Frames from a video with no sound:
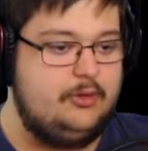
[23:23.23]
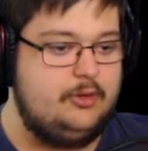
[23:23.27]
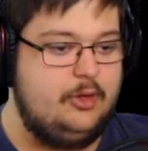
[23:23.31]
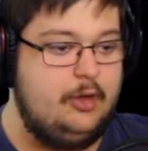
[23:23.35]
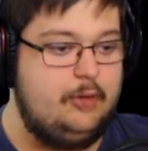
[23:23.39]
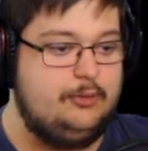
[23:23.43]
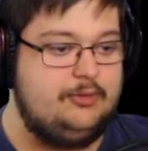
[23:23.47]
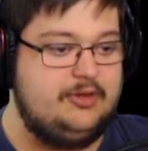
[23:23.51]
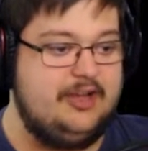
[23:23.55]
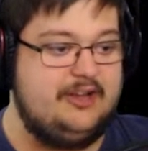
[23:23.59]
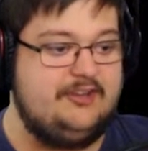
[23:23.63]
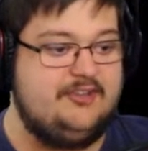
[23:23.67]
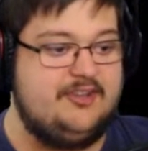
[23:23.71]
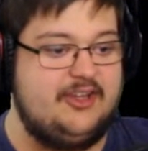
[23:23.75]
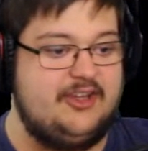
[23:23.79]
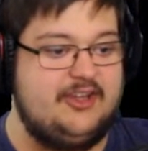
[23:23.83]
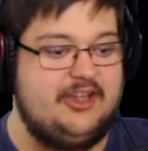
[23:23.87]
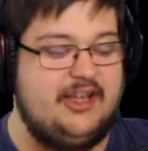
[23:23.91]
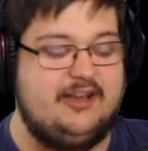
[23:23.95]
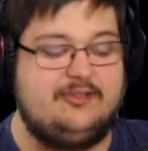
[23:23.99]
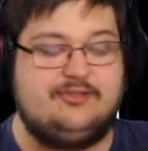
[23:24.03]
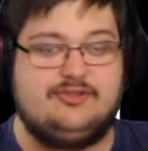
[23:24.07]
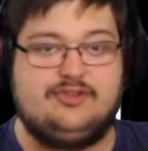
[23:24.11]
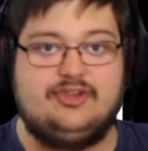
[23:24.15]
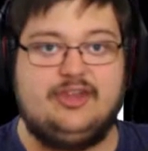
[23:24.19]
Oh, did I say
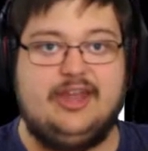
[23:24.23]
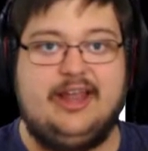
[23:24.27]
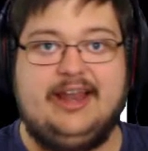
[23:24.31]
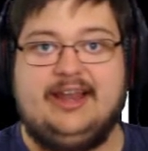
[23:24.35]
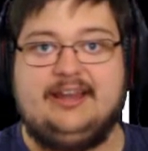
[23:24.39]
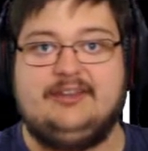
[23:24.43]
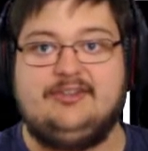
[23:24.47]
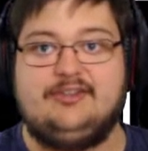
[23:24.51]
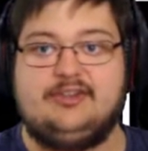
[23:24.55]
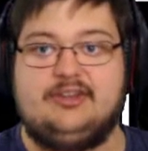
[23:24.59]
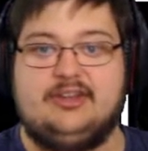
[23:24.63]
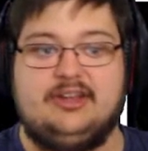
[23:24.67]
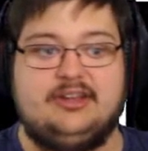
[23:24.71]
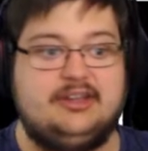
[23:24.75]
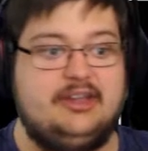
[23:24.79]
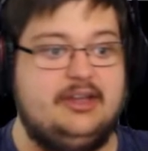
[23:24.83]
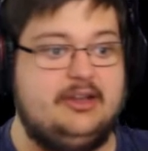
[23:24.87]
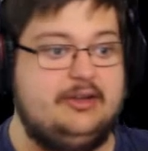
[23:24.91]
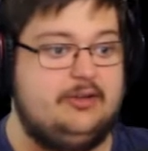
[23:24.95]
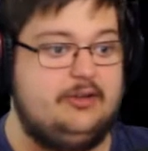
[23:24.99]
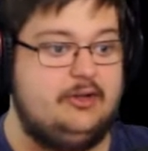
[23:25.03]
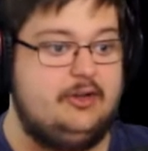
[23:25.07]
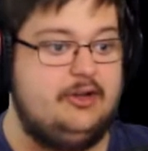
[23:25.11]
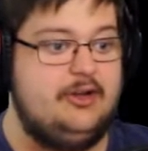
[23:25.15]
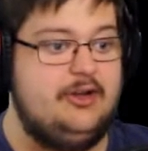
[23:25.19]
yes? Shit, I just clicked
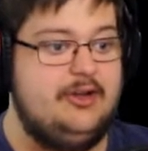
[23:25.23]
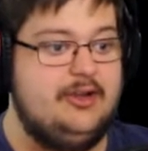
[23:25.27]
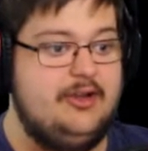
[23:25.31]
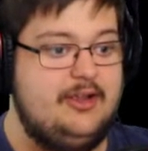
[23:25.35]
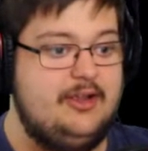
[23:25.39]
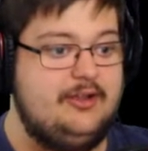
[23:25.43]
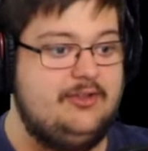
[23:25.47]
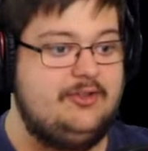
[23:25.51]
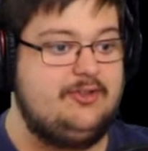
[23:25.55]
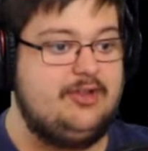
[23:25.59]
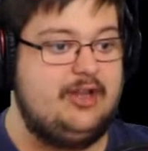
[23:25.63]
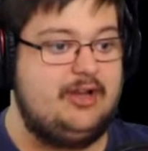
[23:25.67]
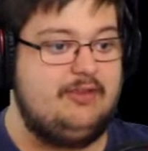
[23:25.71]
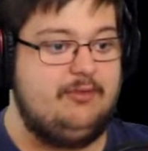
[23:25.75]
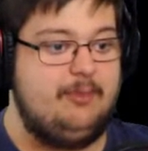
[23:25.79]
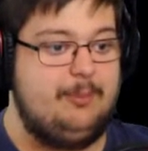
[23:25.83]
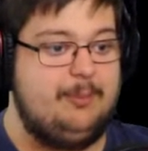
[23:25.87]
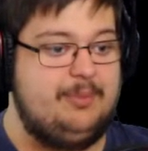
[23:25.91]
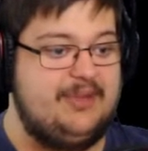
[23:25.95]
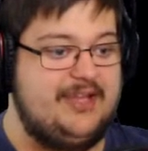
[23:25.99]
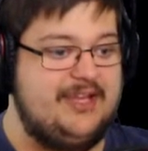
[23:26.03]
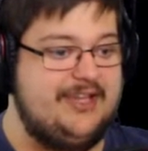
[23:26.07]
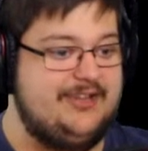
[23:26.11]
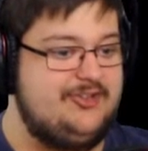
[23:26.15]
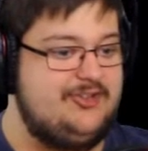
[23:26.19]
enter. Son of a
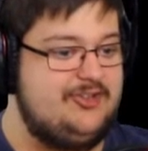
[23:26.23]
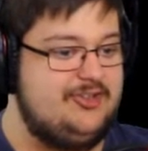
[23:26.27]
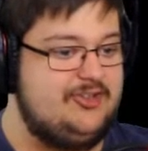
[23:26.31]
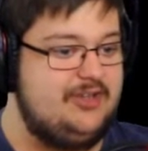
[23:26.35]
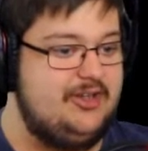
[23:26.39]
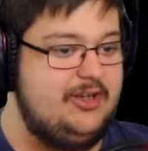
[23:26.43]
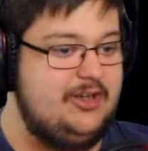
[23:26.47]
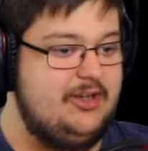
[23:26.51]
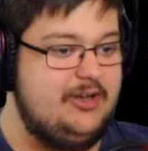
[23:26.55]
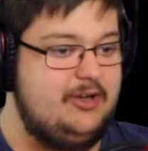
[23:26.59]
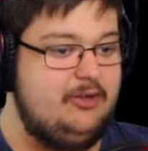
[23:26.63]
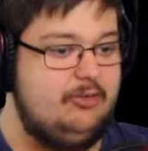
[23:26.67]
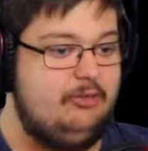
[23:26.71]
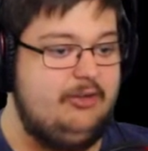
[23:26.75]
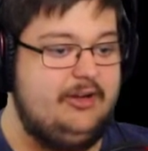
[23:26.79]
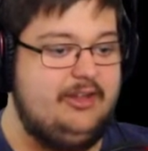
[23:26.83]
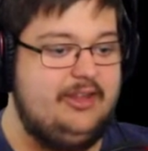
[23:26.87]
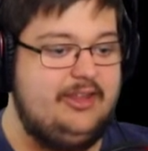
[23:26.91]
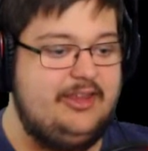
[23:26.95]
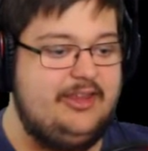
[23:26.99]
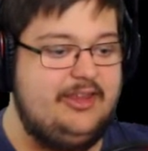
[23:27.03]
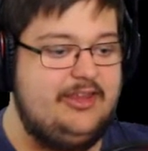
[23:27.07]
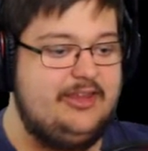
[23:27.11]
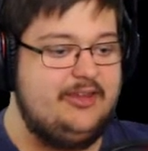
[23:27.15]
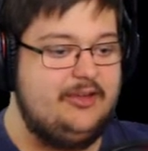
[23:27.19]
bitch.
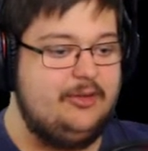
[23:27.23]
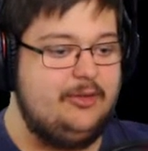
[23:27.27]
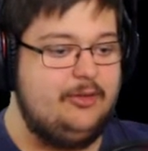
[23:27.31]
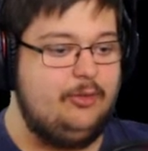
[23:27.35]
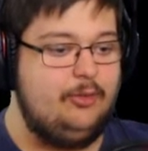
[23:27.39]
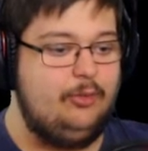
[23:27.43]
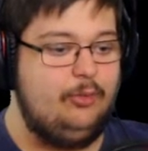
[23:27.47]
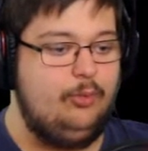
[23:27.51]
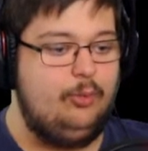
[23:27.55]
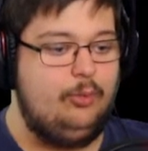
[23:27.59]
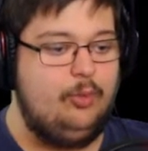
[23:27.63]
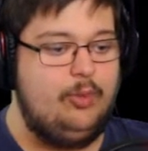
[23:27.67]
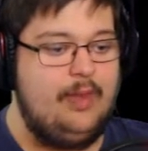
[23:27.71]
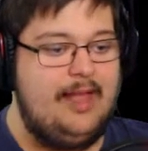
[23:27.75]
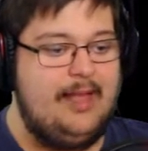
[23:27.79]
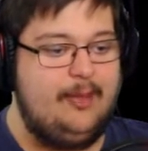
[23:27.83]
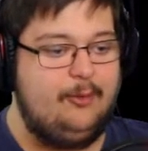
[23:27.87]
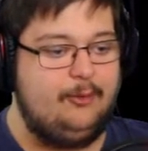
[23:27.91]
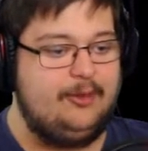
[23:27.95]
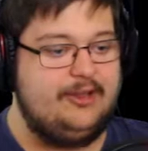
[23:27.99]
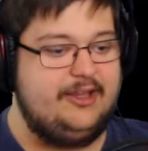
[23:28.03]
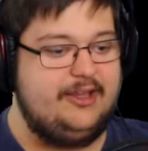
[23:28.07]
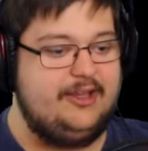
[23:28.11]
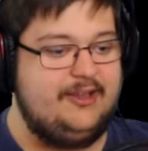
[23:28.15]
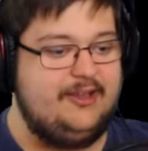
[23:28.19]
Really?
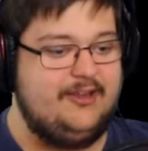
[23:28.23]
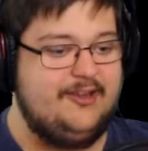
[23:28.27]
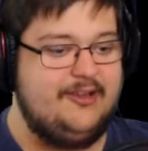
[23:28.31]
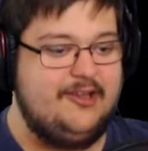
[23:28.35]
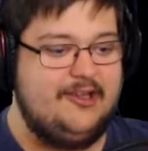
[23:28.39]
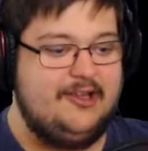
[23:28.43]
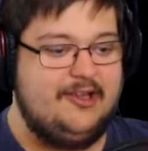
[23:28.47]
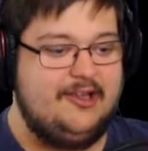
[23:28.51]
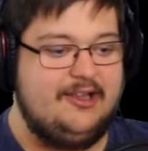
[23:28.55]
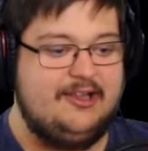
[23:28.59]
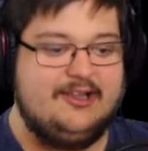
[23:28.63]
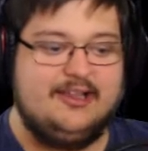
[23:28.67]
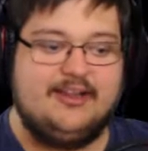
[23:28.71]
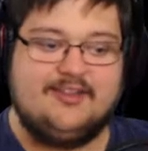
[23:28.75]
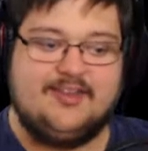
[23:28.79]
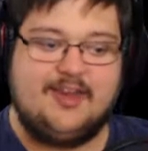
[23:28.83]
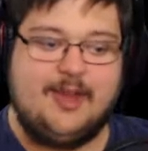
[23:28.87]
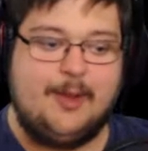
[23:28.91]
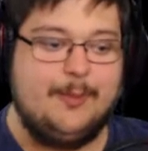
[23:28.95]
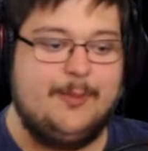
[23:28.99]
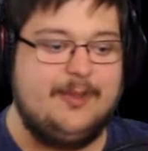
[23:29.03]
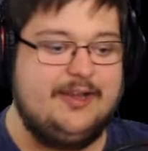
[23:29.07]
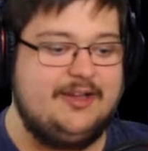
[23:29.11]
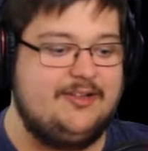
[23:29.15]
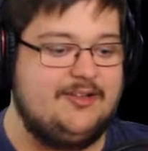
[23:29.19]
Wowie! I guess
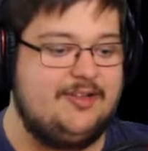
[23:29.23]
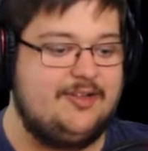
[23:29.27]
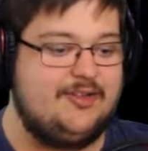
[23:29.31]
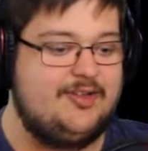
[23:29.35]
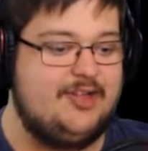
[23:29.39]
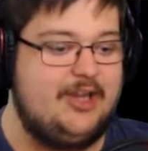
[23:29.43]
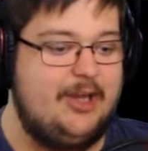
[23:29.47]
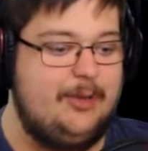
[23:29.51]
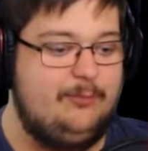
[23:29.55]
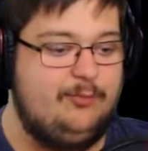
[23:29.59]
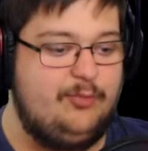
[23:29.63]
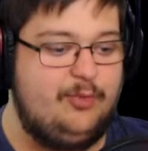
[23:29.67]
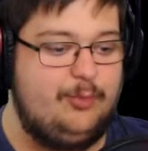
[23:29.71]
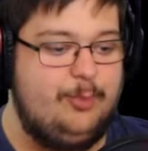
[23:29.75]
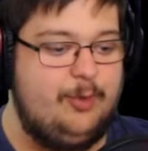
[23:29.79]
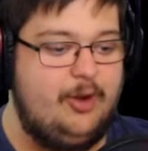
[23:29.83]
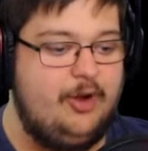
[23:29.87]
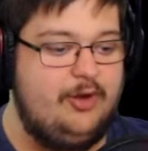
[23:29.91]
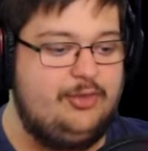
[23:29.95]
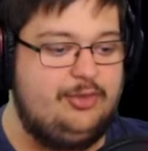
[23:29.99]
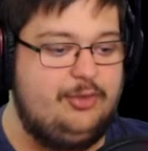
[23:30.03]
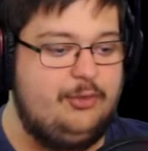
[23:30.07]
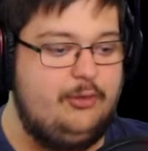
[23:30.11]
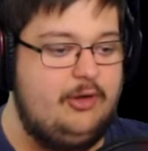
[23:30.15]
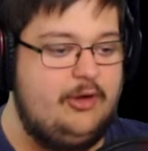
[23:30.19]
that means it's time for the
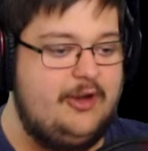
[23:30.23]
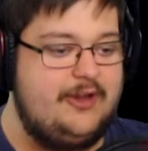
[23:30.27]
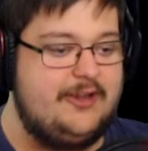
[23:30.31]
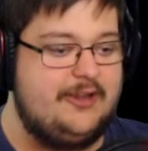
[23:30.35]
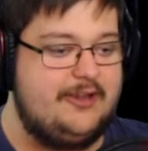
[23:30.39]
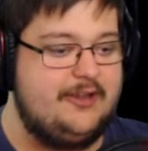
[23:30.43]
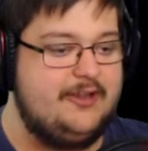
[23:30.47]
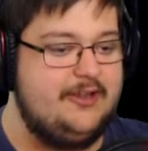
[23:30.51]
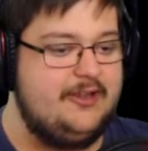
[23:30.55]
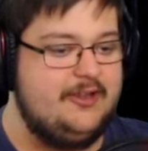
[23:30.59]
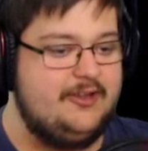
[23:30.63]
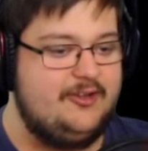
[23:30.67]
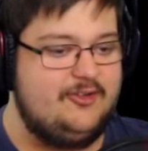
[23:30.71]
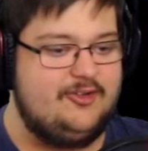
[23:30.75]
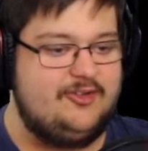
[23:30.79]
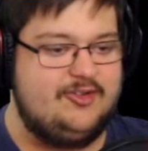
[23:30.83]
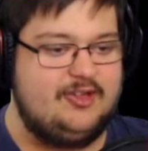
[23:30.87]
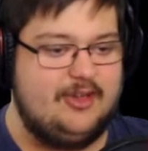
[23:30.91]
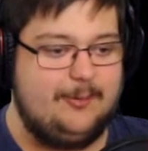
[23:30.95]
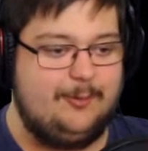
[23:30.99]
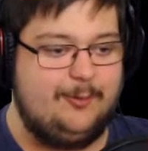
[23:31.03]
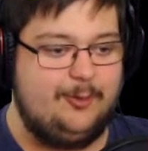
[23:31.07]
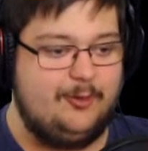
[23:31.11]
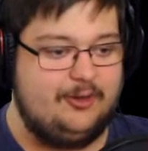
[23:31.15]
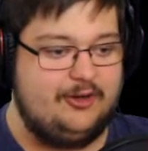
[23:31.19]
part three.
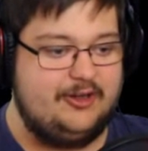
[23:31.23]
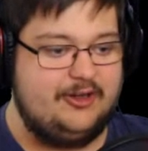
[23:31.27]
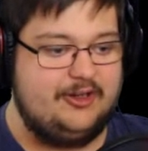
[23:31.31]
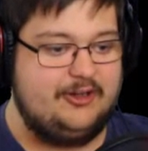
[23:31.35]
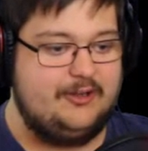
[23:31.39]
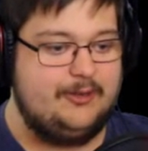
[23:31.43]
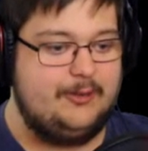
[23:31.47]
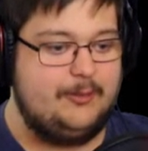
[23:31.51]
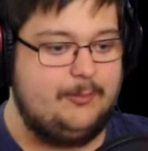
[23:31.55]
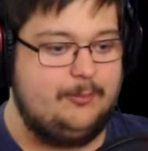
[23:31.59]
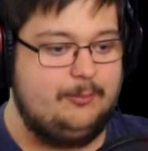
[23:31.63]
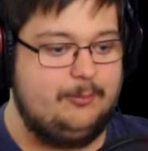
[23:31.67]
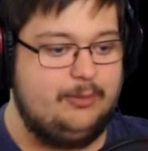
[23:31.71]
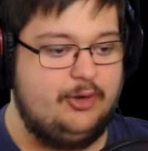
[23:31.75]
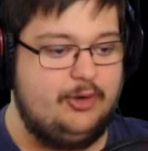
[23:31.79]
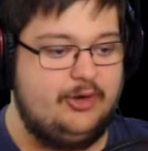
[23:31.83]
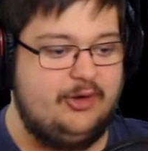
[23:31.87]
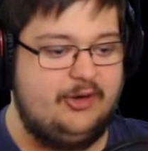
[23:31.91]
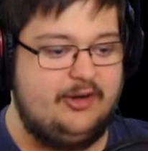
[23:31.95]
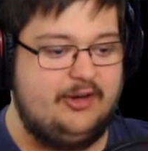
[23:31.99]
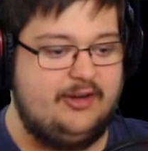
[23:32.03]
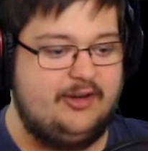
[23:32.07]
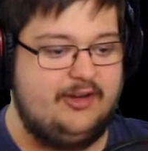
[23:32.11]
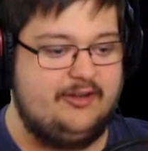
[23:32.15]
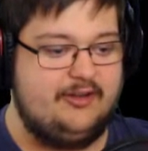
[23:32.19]
Step three, put
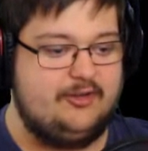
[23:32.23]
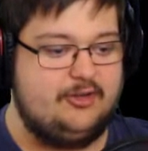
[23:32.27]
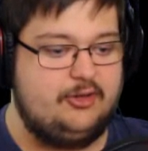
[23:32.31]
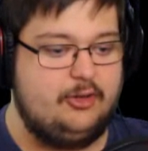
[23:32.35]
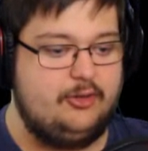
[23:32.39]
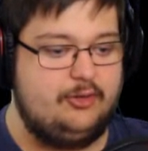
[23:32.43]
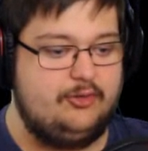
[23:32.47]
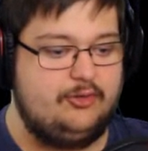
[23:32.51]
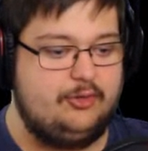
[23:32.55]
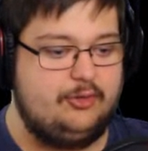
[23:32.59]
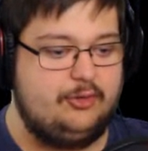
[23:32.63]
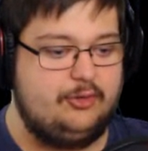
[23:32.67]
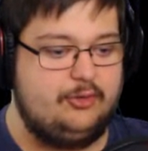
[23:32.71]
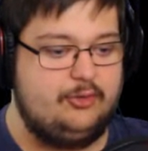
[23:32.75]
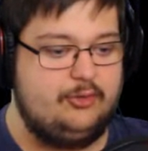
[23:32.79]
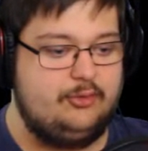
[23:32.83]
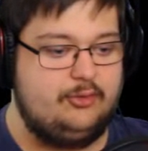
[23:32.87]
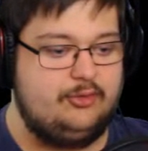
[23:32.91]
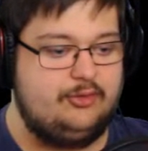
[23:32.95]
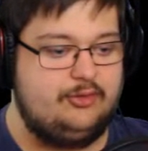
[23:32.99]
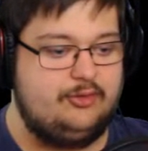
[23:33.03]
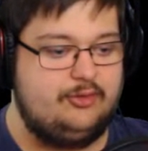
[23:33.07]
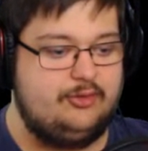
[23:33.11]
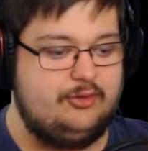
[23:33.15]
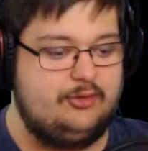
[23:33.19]
on a nice clothes so you
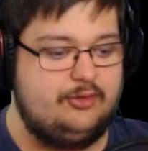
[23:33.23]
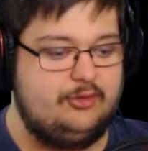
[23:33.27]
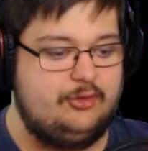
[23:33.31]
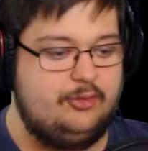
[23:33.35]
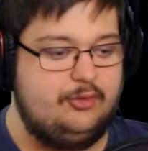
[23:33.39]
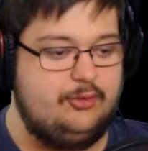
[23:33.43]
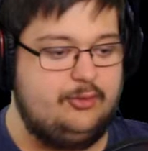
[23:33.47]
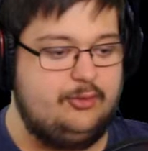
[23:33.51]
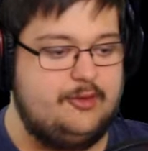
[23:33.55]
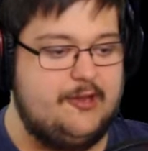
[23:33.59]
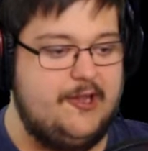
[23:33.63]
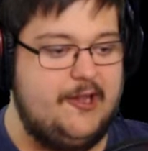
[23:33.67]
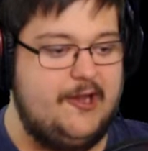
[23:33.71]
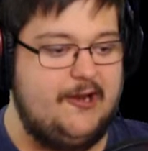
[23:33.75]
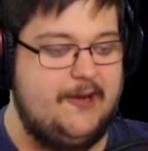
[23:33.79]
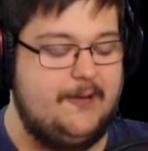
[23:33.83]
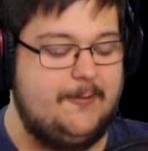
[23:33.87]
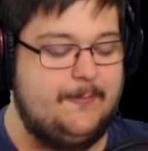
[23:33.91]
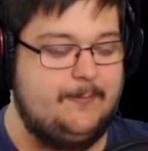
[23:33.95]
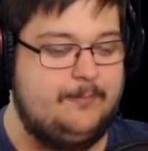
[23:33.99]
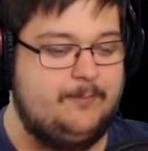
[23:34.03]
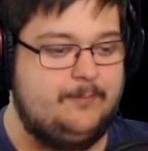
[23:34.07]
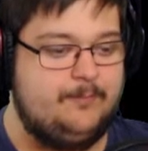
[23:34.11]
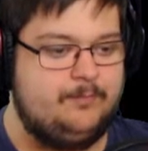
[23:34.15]
to show you care.